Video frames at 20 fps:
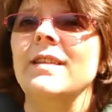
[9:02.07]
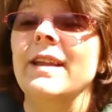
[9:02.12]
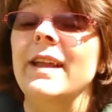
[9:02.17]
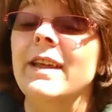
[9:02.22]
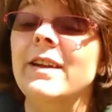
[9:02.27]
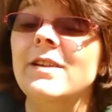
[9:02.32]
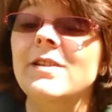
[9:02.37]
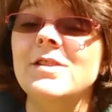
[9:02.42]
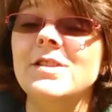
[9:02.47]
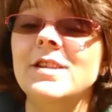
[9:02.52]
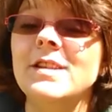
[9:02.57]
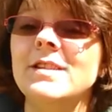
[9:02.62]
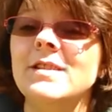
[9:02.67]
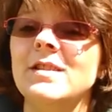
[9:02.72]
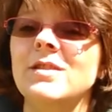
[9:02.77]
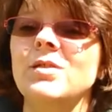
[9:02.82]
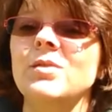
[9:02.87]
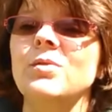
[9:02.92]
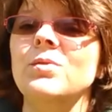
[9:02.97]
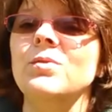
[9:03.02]
energy
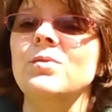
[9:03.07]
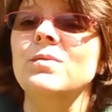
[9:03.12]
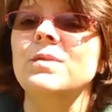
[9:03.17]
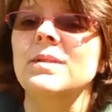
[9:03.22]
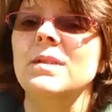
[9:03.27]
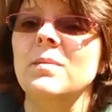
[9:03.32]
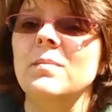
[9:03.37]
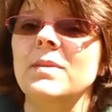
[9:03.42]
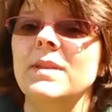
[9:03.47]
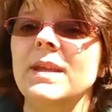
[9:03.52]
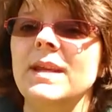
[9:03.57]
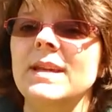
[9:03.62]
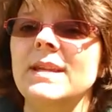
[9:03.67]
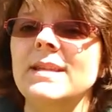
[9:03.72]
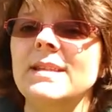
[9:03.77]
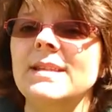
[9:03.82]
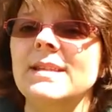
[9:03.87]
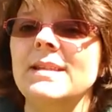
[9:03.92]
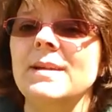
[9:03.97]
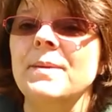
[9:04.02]
to do some
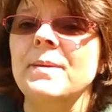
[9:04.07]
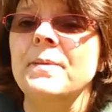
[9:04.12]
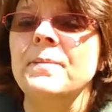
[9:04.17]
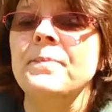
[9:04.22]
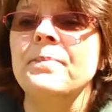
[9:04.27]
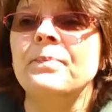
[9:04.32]
things.